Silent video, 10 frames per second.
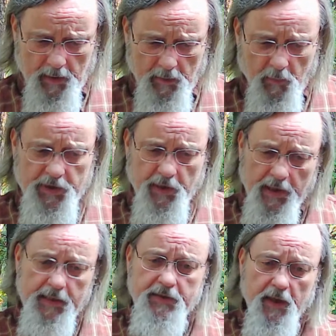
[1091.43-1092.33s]
Which
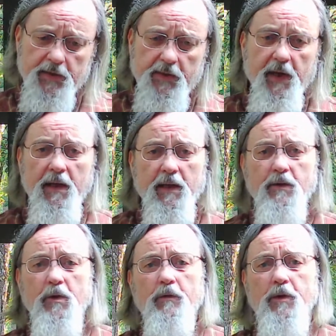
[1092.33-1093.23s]
leads us then
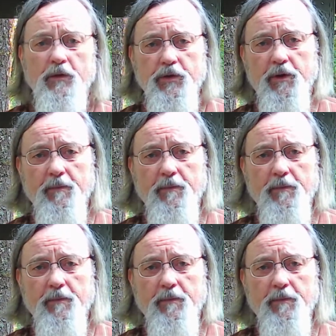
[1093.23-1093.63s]
into the future.